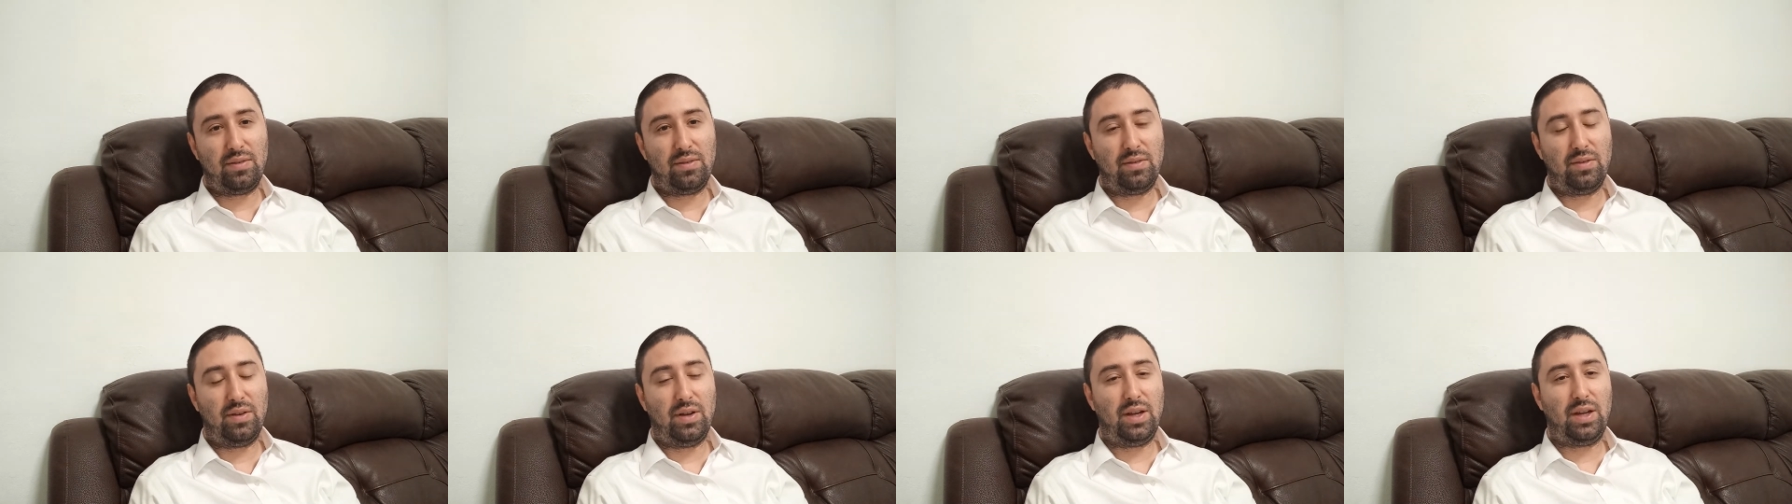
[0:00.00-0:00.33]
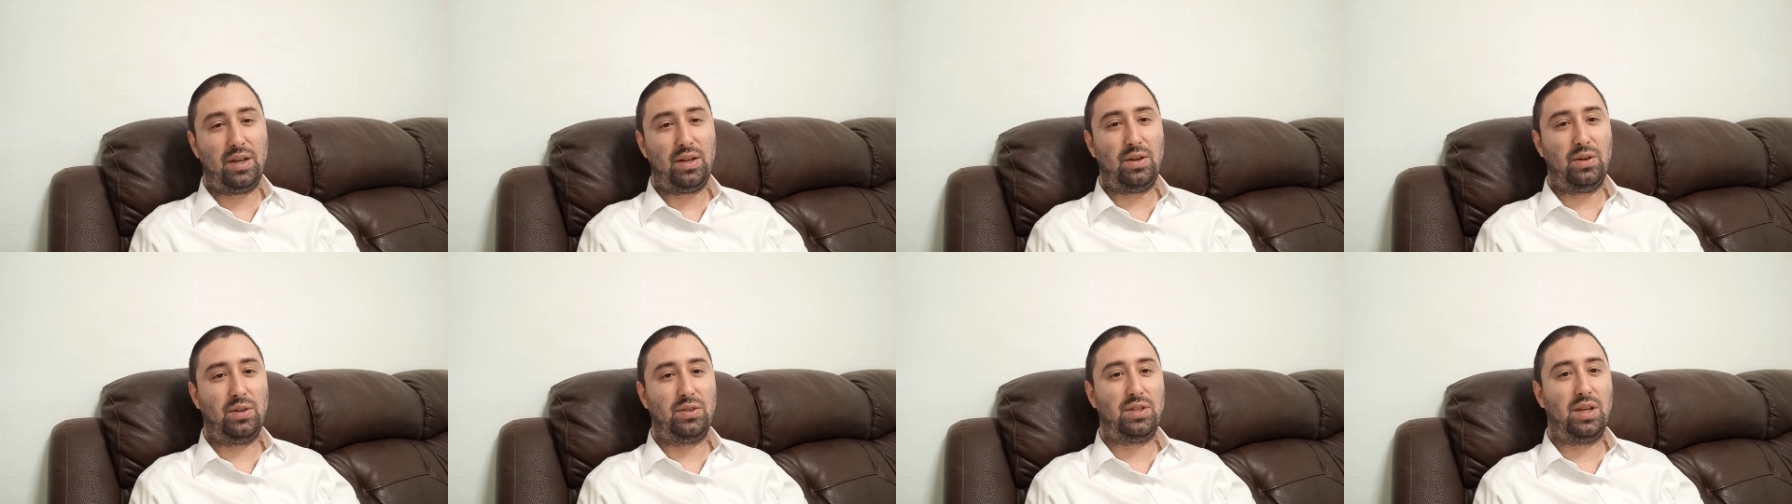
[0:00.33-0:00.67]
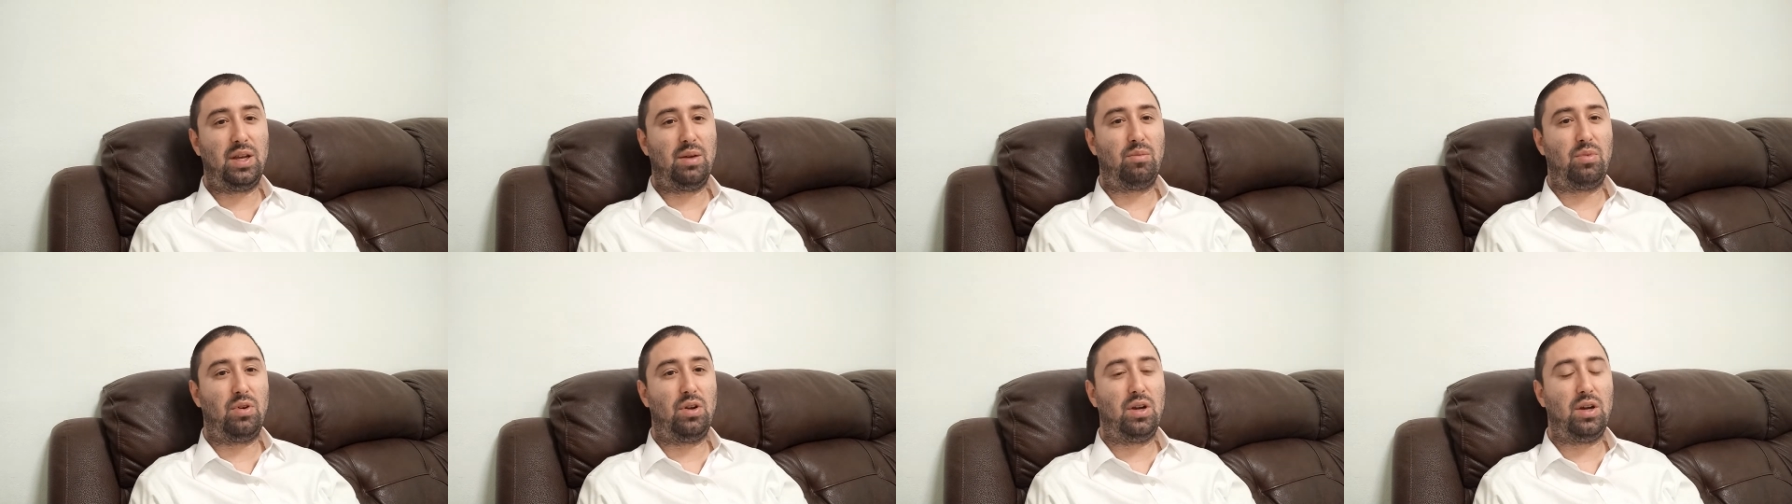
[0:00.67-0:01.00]
Right? You say a
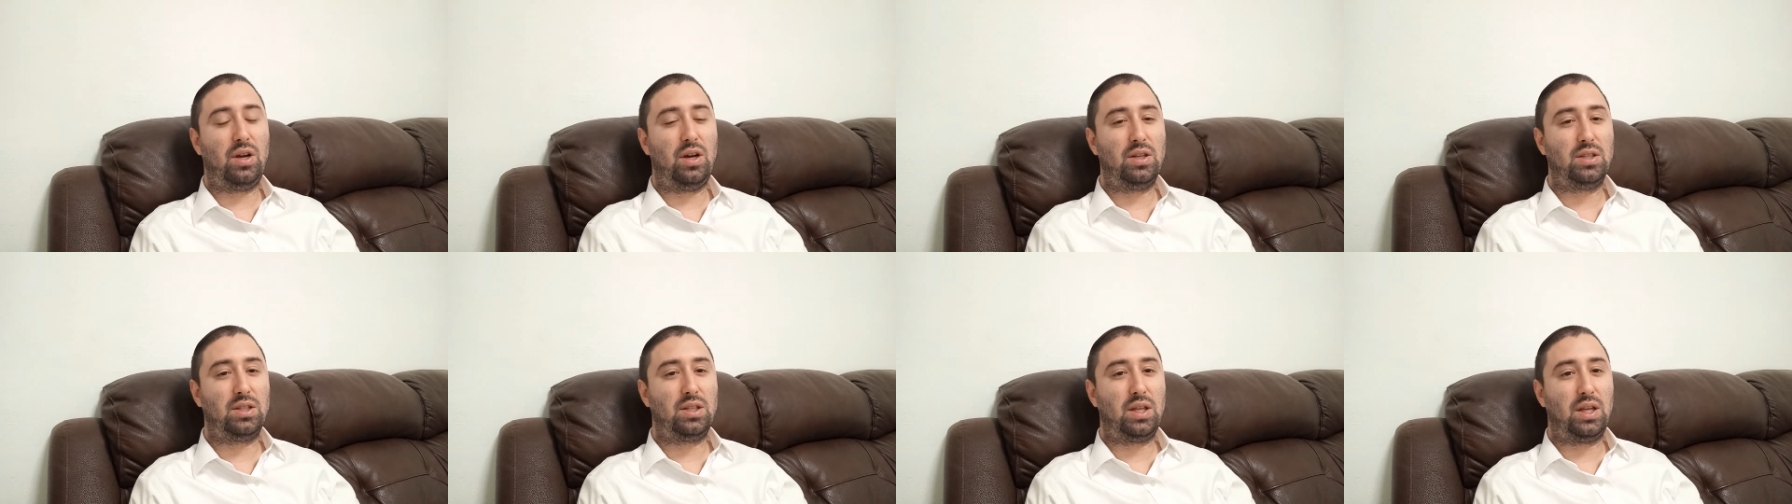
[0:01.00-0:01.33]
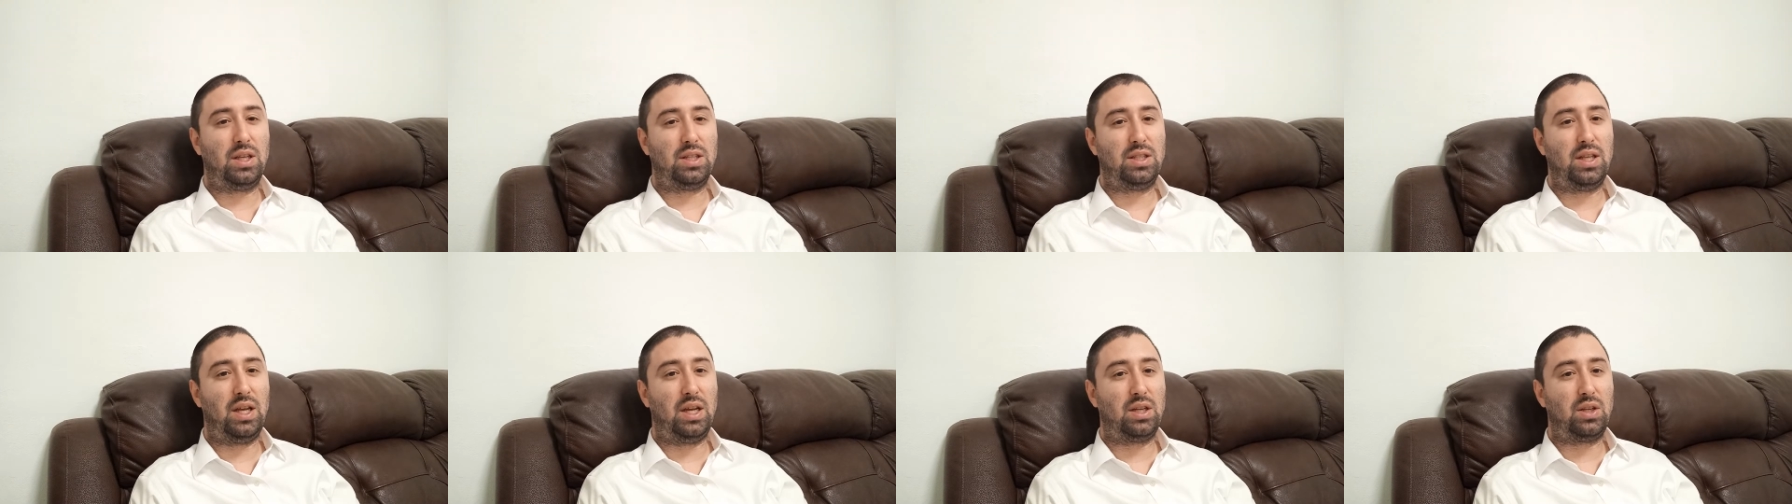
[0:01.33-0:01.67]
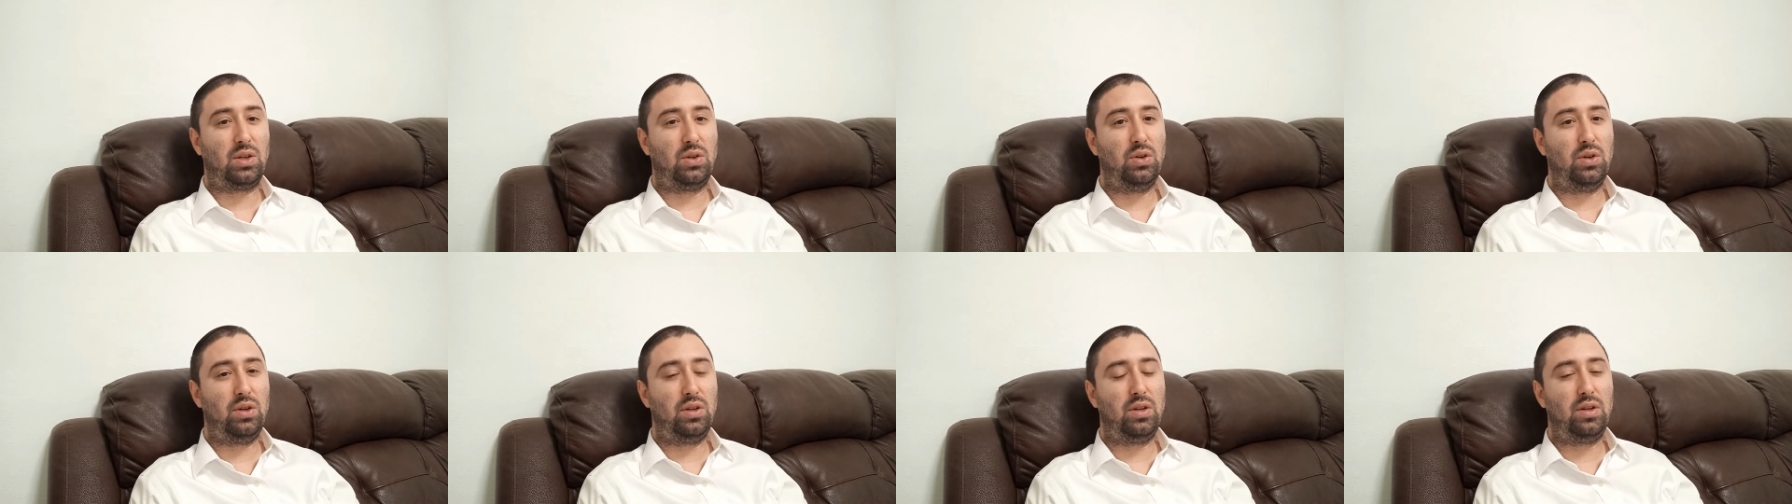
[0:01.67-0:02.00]
bracha on something that's not
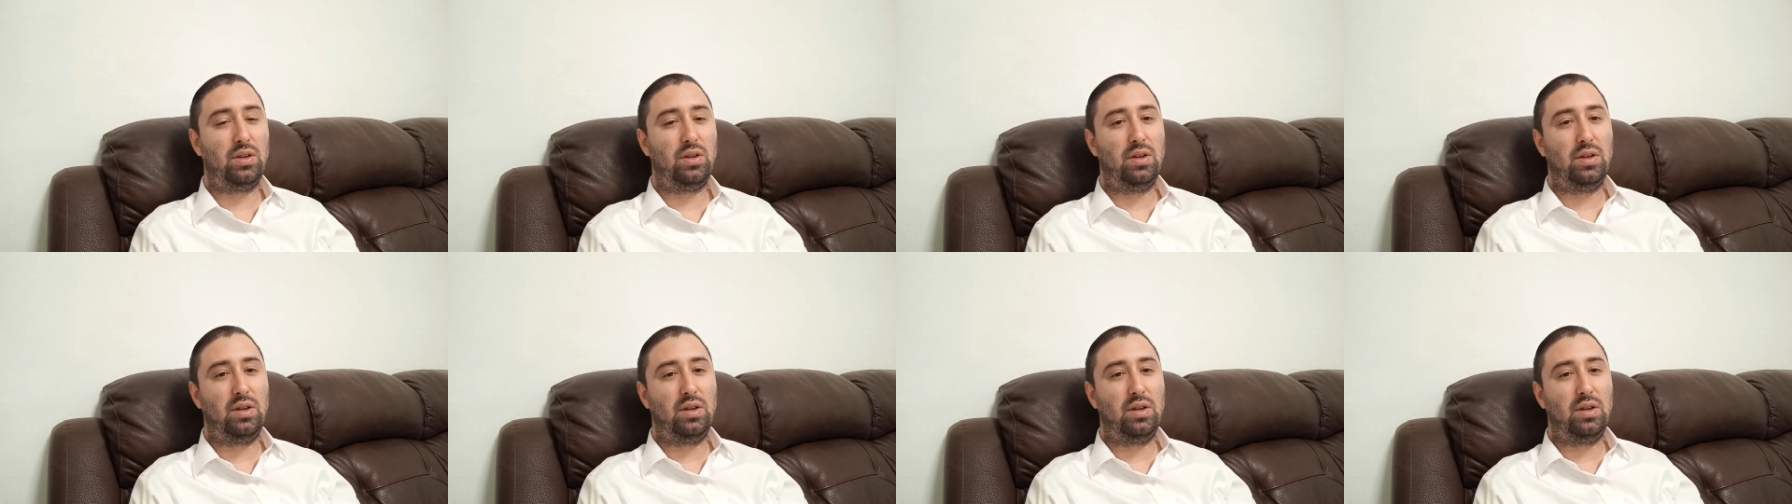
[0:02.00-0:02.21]
good.